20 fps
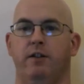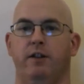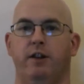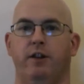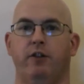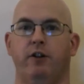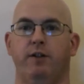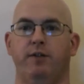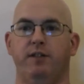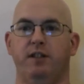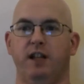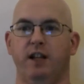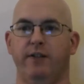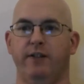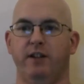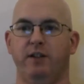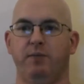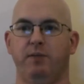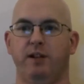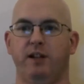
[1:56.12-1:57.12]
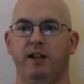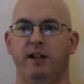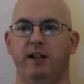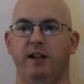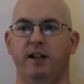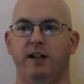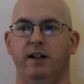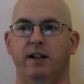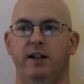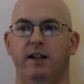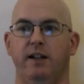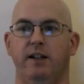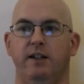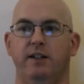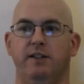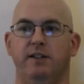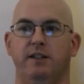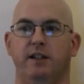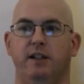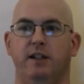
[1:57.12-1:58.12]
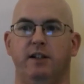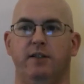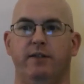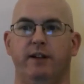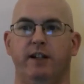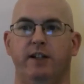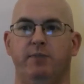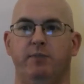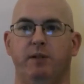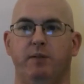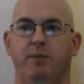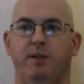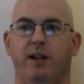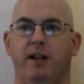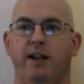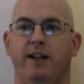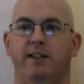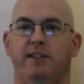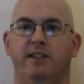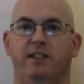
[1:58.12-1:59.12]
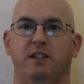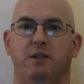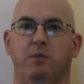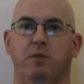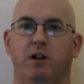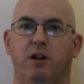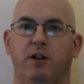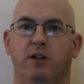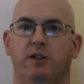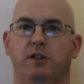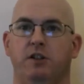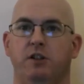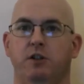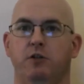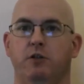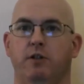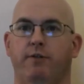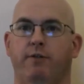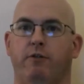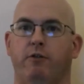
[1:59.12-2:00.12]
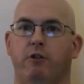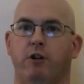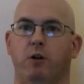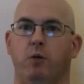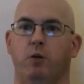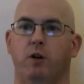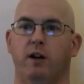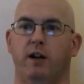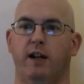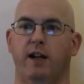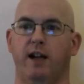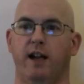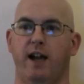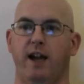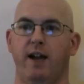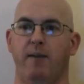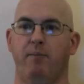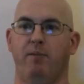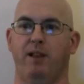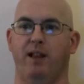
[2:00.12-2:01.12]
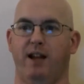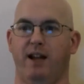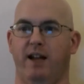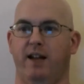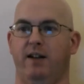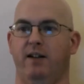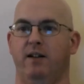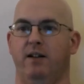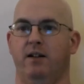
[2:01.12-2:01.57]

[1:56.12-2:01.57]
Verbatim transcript: The Thrift Savings Plan is an investment plan similar to a 401k plan.